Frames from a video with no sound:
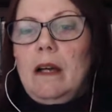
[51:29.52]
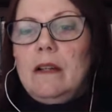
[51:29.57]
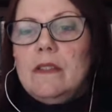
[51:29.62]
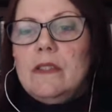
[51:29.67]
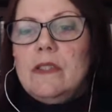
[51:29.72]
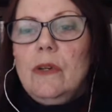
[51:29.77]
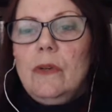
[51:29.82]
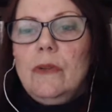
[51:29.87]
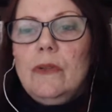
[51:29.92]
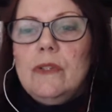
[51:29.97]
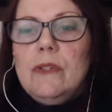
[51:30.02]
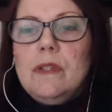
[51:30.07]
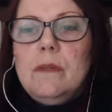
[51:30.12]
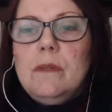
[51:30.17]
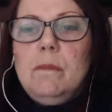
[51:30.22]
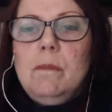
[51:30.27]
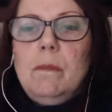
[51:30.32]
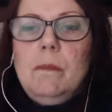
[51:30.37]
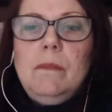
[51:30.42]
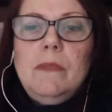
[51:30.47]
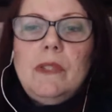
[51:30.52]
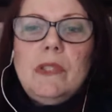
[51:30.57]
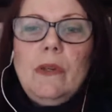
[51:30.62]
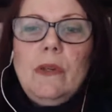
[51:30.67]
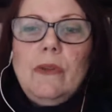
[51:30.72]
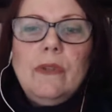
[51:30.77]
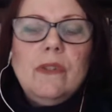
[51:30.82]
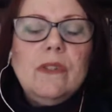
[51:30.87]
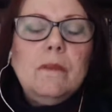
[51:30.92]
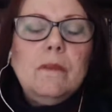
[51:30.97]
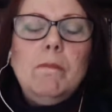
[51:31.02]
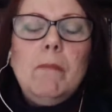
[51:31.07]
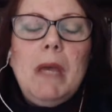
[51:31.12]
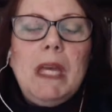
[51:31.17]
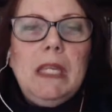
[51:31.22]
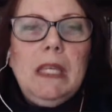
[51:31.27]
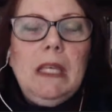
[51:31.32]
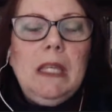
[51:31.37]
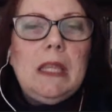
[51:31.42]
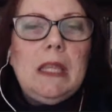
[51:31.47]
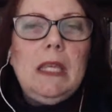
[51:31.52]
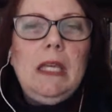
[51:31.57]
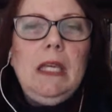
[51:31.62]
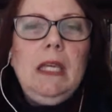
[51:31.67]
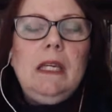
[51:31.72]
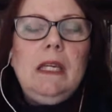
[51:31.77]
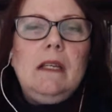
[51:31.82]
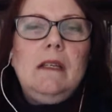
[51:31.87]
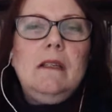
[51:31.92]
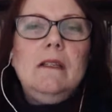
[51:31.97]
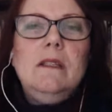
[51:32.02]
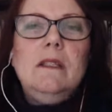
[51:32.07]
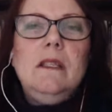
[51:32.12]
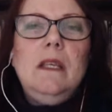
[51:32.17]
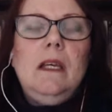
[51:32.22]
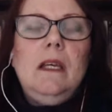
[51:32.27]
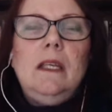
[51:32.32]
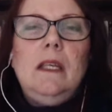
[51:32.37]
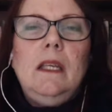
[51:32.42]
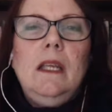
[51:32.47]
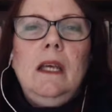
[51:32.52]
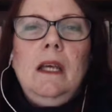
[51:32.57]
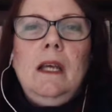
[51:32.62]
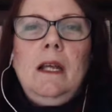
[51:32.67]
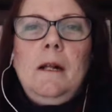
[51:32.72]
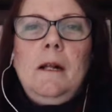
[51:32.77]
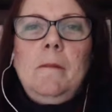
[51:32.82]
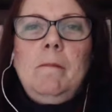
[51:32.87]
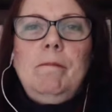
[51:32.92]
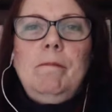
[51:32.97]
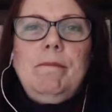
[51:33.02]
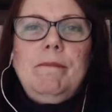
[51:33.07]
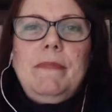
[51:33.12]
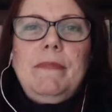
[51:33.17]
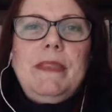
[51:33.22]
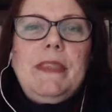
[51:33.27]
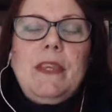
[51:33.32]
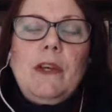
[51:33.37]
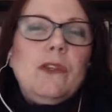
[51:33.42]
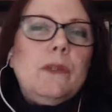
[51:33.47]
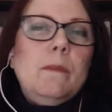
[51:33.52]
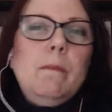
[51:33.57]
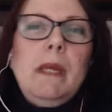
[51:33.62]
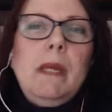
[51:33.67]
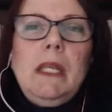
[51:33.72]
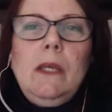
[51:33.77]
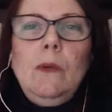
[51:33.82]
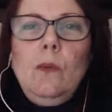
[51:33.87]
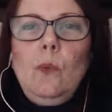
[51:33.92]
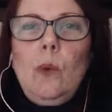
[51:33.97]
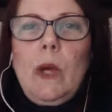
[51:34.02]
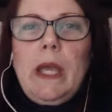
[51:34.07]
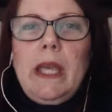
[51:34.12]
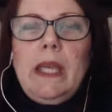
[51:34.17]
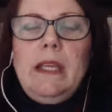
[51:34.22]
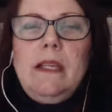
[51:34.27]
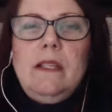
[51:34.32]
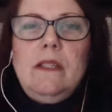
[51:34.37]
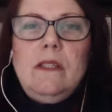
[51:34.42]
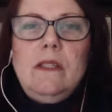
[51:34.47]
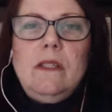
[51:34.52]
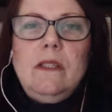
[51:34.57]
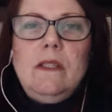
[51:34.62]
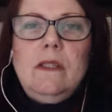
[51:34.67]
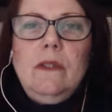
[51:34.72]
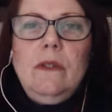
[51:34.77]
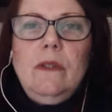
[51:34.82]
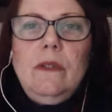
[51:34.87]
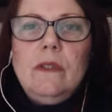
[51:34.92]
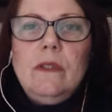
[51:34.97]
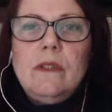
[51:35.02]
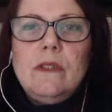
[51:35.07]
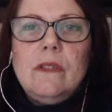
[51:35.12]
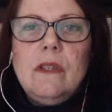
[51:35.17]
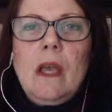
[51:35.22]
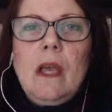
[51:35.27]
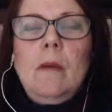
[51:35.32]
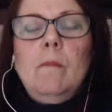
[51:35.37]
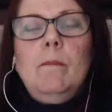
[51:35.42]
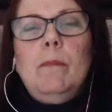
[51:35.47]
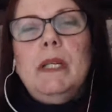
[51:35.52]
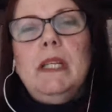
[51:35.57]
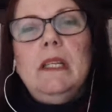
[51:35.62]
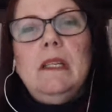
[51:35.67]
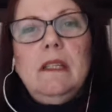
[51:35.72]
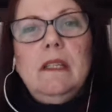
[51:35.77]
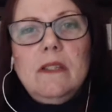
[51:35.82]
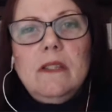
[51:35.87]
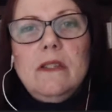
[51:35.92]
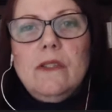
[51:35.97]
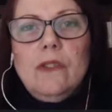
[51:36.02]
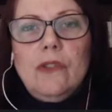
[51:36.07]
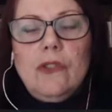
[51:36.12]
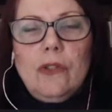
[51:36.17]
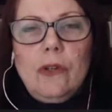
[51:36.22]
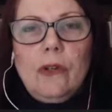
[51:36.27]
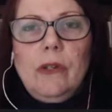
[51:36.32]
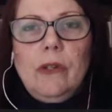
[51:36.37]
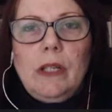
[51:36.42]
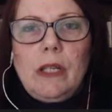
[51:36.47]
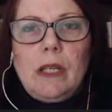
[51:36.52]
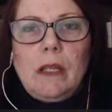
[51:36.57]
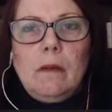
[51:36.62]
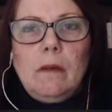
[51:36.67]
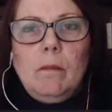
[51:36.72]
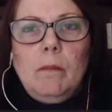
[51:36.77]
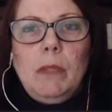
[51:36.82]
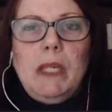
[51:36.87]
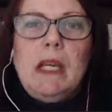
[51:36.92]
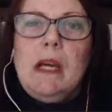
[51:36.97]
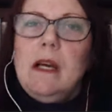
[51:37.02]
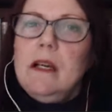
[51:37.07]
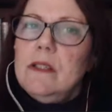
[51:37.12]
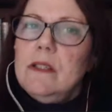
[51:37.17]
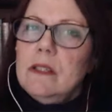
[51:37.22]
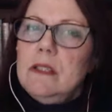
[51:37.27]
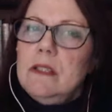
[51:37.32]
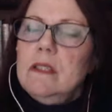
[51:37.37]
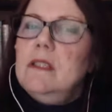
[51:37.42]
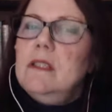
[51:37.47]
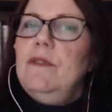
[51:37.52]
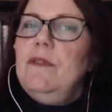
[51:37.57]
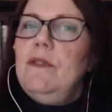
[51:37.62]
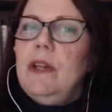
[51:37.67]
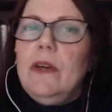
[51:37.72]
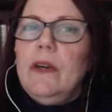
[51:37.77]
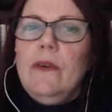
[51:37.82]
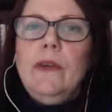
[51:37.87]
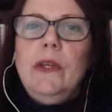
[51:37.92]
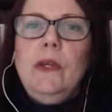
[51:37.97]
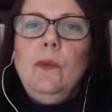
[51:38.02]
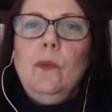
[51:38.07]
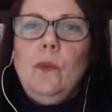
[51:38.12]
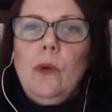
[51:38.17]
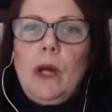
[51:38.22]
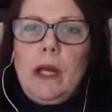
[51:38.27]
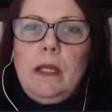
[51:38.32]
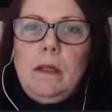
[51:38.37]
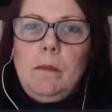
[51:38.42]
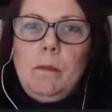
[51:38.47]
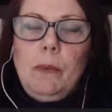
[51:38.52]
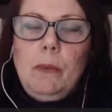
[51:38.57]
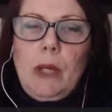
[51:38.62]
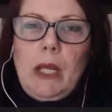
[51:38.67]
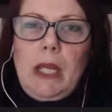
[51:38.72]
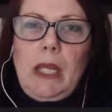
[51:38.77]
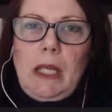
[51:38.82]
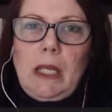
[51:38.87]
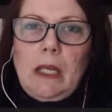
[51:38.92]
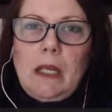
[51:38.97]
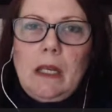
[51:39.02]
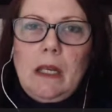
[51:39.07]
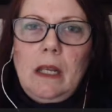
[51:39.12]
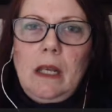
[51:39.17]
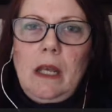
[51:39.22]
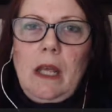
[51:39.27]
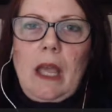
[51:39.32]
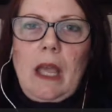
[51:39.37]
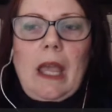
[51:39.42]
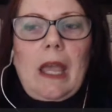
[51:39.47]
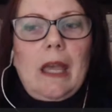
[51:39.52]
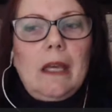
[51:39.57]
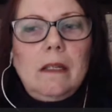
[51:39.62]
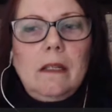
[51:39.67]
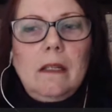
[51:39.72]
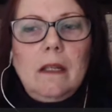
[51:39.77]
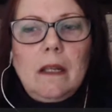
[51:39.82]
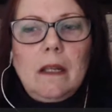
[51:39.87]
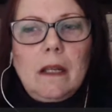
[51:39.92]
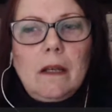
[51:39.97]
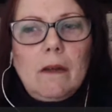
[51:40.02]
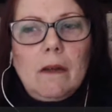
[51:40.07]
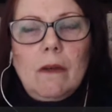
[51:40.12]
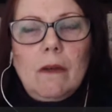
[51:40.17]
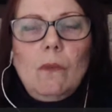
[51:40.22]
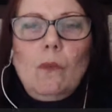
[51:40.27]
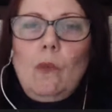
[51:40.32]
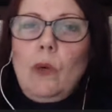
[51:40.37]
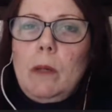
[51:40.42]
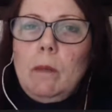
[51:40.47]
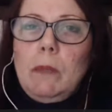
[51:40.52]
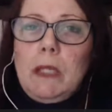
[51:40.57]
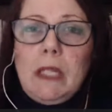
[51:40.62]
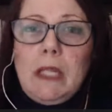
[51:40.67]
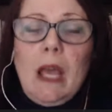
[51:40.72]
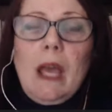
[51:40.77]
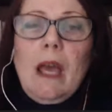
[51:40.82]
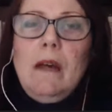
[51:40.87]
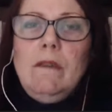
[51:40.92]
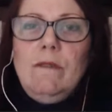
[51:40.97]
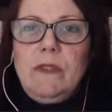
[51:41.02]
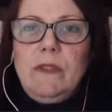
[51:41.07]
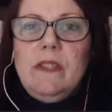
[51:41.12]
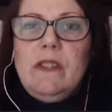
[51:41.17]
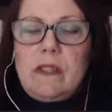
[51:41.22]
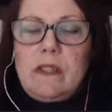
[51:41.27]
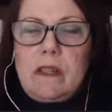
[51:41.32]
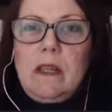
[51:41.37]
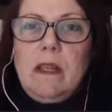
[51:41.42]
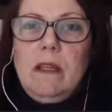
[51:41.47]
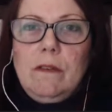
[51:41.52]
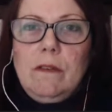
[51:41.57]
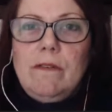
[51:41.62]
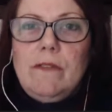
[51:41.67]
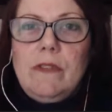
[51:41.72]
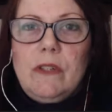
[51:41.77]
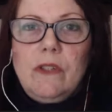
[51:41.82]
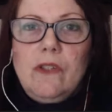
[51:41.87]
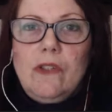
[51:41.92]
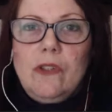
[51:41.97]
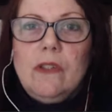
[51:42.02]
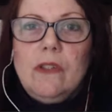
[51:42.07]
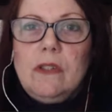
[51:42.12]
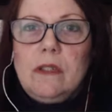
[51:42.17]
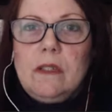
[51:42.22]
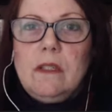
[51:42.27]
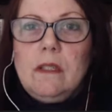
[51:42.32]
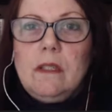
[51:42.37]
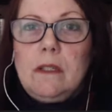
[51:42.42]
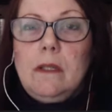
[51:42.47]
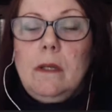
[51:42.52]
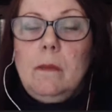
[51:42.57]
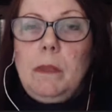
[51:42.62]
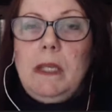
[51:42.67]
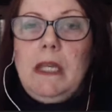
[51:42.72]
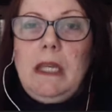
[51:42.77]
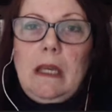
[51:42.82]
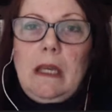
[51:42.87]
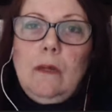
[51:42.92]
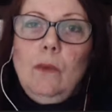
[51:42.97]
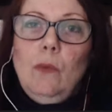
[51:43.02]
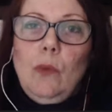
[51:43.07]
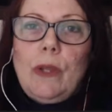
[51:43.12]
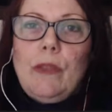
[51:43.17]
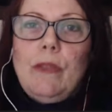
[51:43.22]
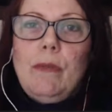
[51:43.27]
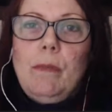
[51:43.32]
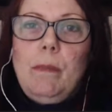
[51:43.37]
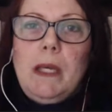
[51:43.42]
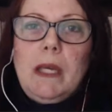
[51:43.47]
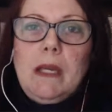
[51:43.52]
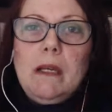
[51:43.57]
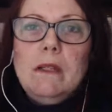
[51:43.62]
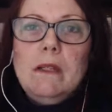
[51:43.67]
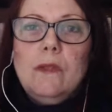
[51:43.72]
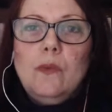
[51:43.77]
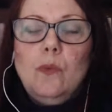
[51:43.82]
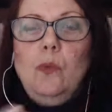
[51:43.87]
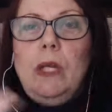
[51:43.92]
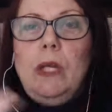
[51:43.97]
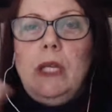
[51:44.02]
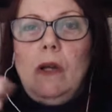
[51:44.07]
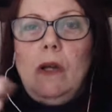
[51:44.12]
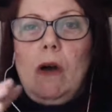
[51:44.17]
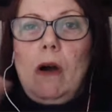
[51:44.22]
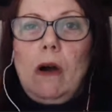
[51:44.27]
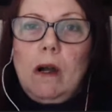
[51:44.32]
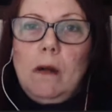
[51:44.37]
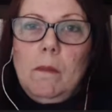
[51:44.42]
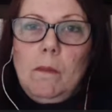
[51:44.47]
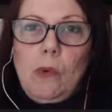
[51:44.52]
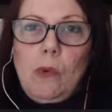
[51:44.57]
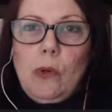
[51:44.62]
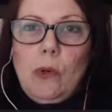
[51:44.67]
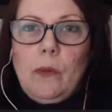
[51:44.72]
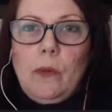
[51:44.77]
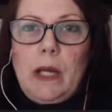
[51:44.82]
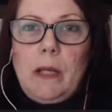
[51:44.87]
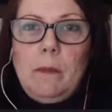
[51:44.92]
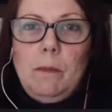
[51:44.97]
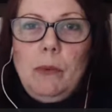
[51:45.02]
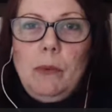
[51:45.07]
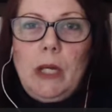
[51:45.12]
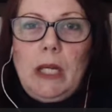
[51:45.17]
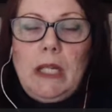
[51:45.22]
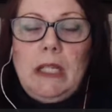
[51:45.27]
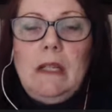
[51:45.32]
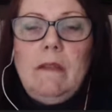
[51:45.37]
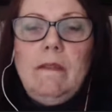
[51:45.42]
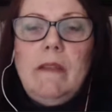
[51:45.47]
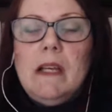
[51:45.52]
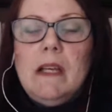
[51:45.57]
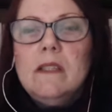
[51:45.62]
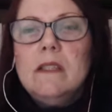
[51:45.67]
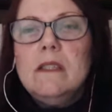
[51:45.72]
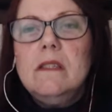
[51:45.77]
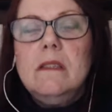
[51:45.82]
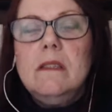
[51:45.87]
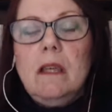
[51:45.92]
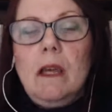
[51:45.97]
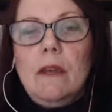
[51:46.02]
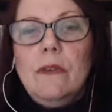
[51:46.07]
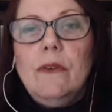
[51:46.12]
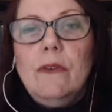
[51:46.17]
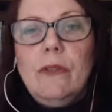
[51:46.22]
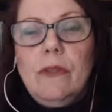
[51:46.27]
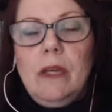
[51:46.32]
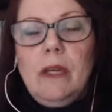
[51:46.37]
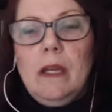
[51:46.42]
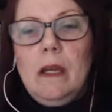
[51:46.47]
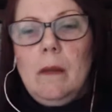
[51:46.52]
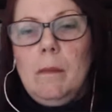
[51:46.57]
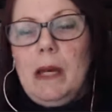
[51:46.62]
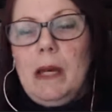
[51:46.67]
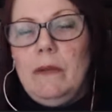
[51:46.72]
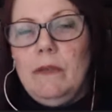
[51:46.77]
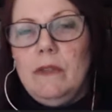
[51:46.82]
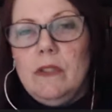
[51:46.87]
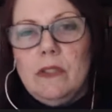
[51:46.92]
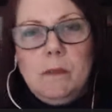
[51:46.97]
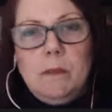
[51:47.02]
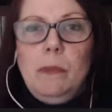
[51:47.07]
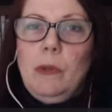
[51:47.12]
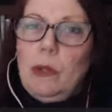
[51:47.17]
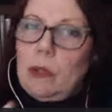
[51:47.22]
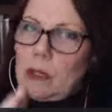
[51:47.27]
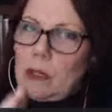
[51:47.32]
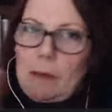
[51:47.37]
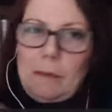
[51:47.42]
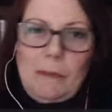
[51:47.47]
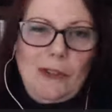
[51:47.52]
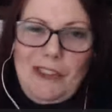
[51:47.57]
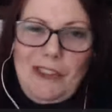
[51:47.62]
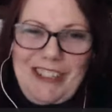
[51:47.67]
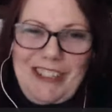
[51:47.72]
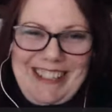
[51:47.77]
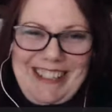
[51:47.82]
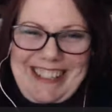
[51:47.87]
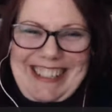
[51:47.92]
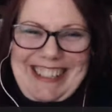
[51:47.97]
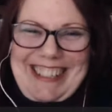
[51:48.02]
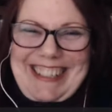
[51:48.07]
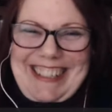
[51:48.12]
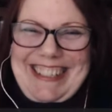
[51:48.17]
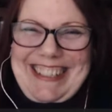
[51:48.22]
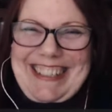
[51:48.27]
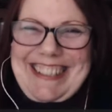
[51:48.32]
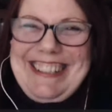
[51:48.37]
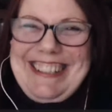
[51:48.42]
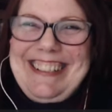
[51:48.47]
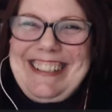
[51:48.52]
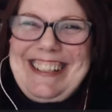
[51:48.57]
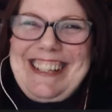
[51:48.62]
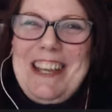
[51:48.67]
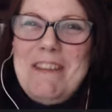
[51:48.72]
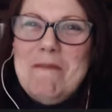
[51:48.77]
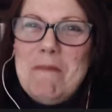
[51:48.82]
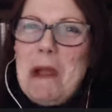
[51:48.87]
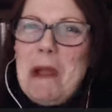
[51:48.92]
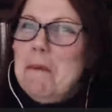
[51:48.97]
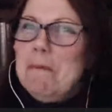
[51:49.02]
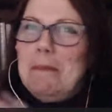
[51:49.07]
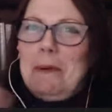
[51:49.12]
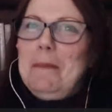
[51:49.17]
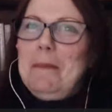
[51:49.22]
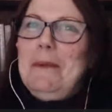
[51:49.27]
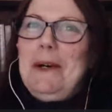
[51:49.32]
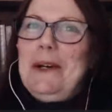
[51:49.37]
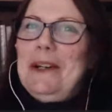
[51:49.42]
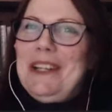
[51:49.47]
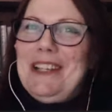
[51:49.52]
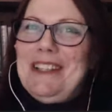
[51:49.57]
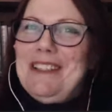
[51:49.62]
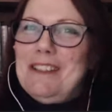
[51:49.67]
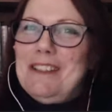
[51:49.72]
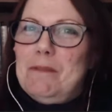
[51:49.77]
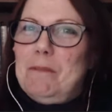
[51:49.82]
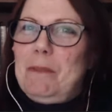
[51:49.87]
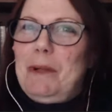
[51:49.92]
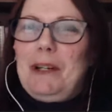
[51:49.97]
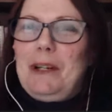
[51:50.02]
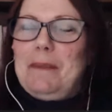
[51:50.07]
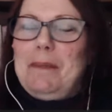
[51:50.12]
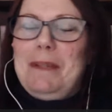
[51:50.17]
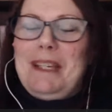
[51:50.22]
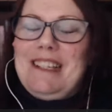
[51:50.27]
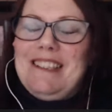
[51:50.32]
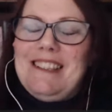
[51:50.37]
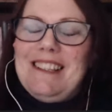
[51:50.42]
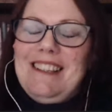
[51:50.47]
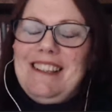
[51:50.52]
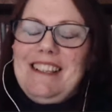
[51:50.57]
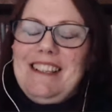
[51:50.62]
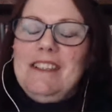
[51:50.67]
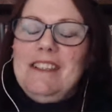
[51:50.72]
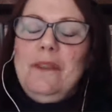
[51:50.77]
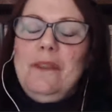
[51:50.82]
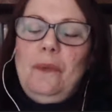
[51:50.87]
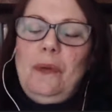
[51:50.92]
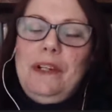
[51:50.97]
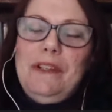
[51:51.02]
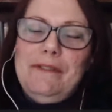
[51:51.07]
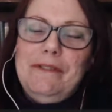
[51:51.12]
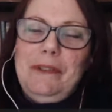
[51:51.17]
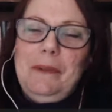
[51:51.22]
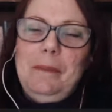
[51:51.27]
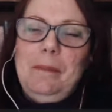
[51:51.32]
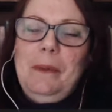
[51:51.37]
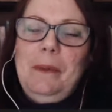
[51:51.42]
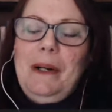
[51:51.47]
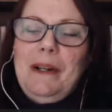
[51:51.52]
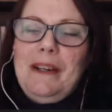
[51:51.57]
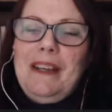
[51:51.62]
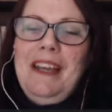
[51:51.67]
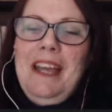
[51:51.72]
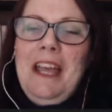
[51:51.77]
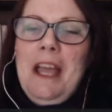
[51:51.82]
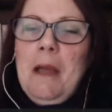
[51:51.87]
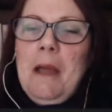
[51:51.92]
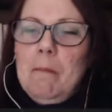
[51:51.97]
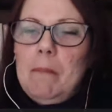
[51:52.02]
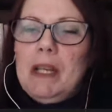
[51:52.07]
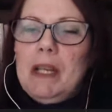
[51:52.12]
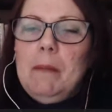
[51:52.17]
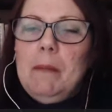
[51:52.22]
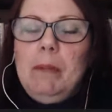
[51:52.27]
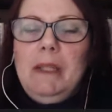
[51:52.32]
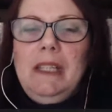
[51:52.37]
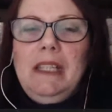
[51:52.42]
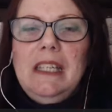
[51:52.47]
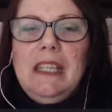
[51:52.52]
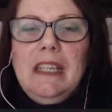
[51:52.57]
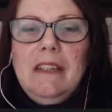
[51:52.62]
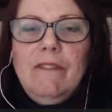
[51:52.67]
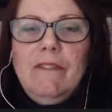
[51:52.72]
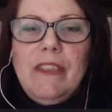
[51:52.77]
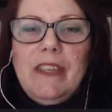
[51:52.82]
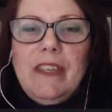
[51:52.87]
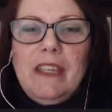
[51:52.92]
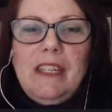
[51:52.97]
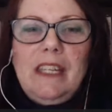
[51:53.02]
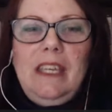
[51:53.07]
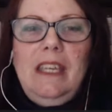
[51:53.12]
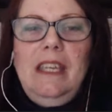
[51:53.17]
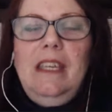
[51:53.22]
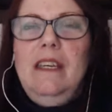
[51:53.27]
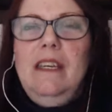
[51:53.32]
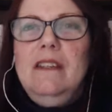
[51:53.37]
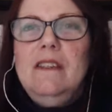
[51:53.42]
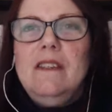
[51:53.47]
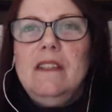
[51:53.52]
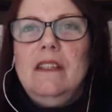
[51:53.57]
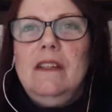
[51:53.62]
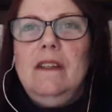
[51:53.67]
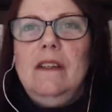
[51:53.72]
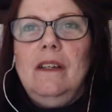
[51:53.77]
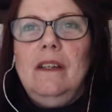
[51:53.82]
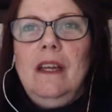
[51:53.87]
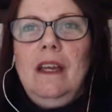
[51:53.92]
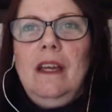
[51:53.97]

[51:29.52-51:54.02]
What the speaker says: So there's many things there's many ways to do this, but it is a journey, because it's very right brain. And women have this gift just to begin with, because we are more right brain. And that's the other thing about this book. I'm going to keep promoting this book because I think it's a wonderful book. But I believe that he is a